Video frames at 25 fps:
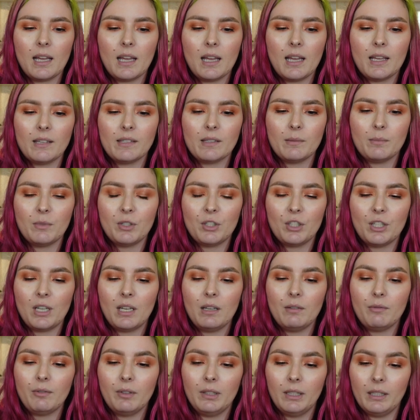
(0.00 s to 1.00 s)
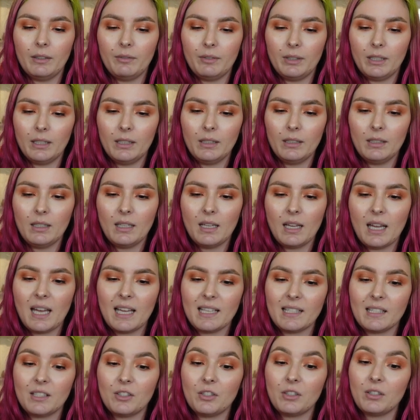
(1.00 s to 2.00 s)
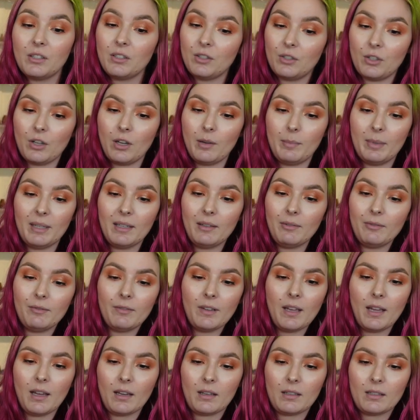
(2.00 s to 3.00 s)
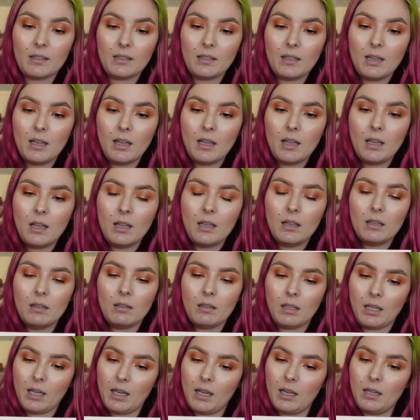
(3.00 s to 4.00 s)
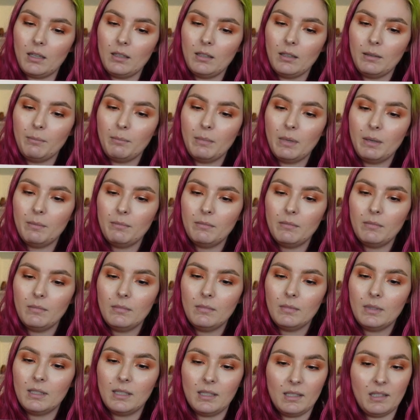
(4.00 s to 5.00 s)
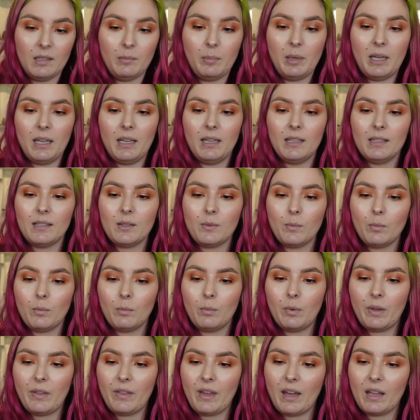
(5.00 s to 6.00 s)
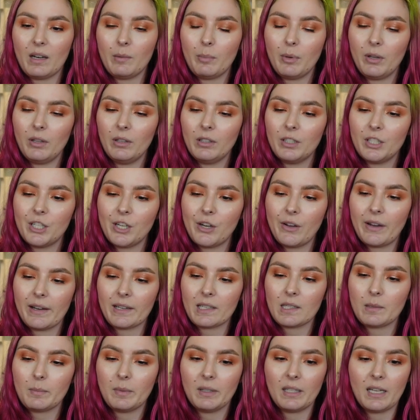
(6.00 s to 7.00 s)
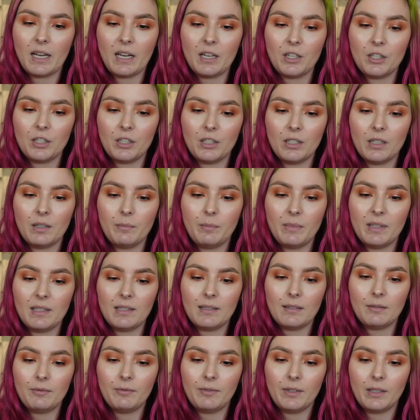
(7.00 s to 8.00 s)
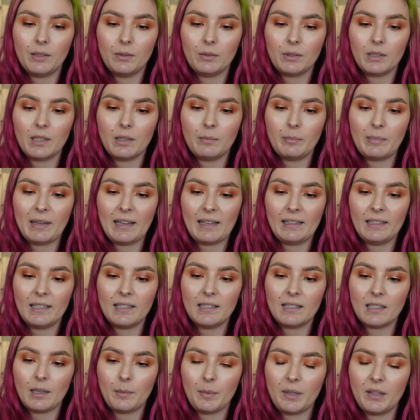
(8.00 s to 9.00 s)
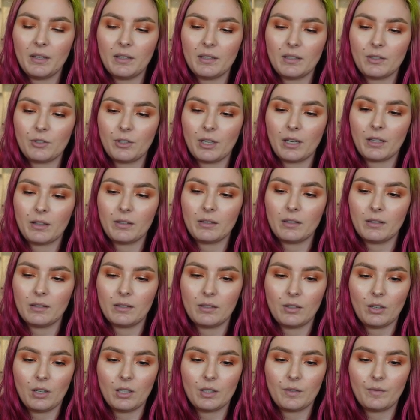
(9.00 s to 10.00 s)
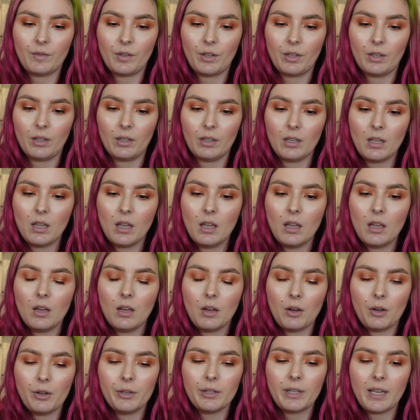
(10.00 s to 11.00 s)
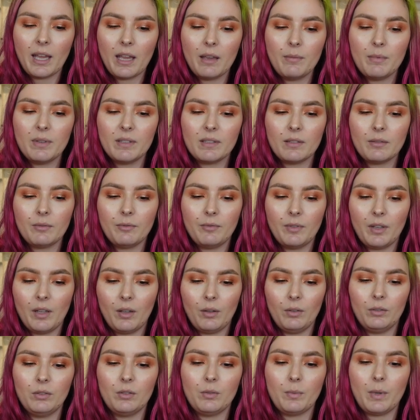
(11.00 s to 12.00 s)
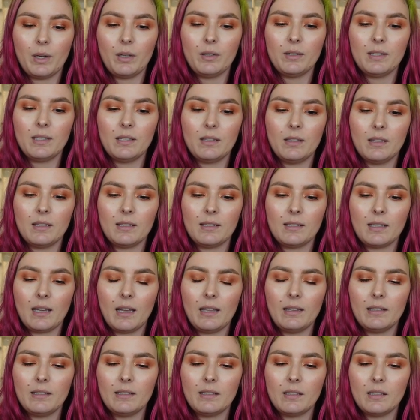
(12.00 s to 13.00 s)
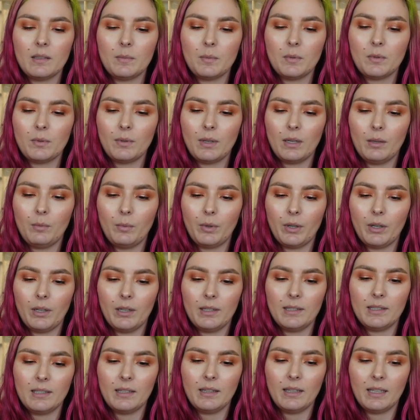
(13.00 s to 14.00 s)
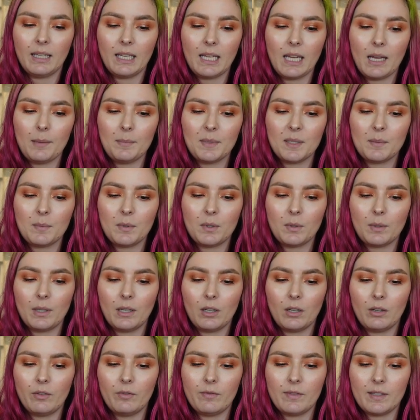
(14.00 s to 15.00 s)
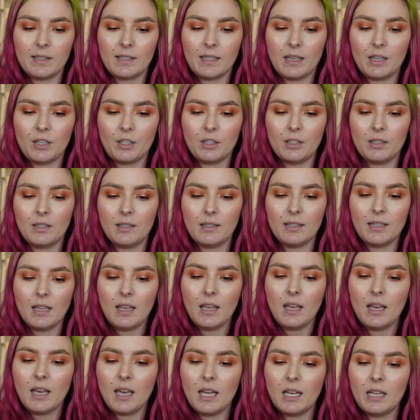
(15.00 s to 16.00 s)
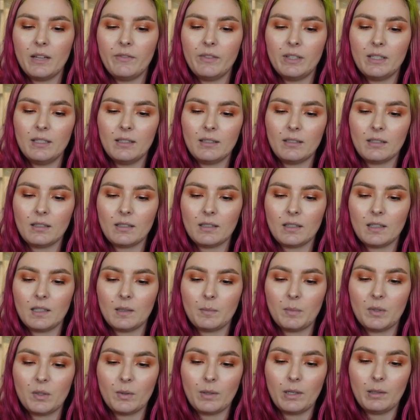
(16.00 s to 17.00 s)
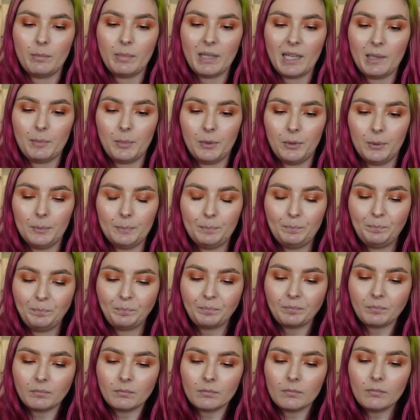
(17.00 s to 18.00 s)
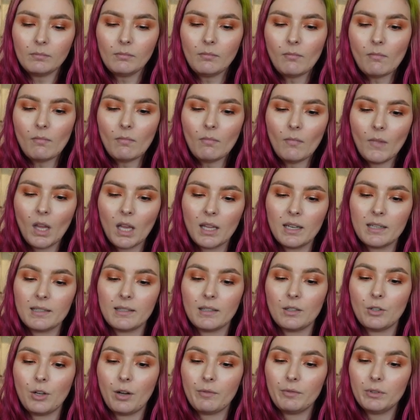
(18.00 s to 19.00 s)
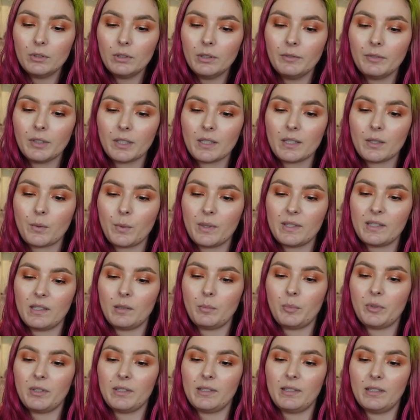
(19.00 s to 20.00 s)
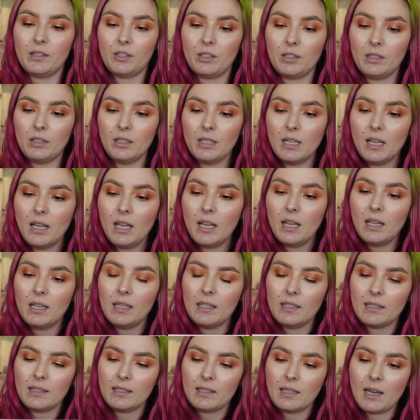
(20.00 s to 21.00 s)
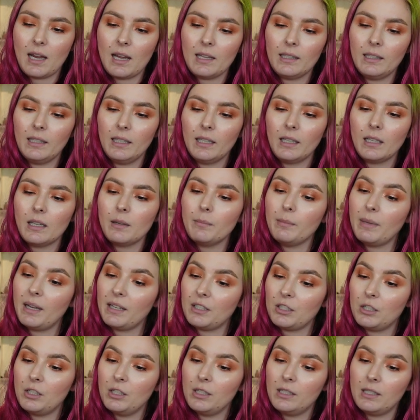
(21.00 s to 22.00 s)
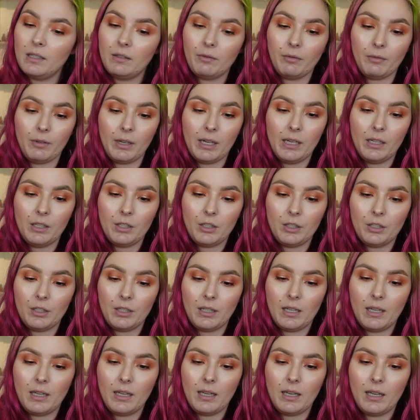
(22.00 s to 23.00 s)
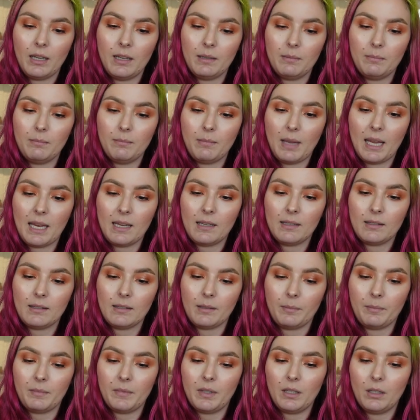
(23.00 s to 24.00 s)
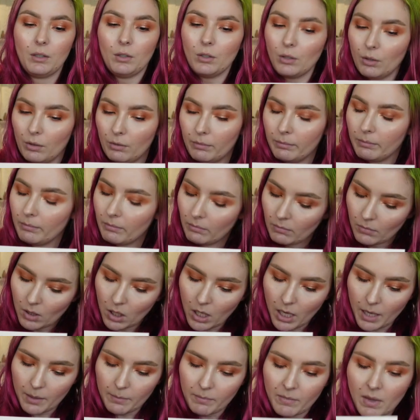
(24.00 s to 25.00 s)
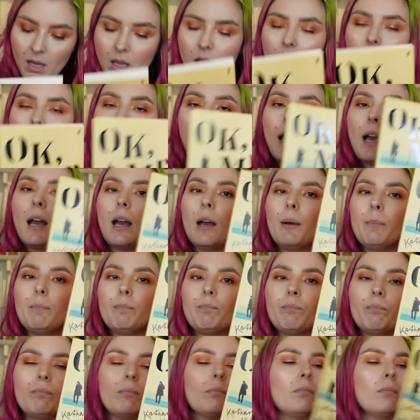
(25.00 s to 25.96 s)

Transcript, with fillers: as a machine for living has a disturbing effect. Okay. Mim disappears without apology or explanation, and Mr. Field can barely summon the strength to search for her. Okay, Mr. Field dwells in the silences between words, in the gaps between conversations, and in the distances between people. It is a novel of exquisite precision and startling imaginative reach. It makes something new. Okay. Um,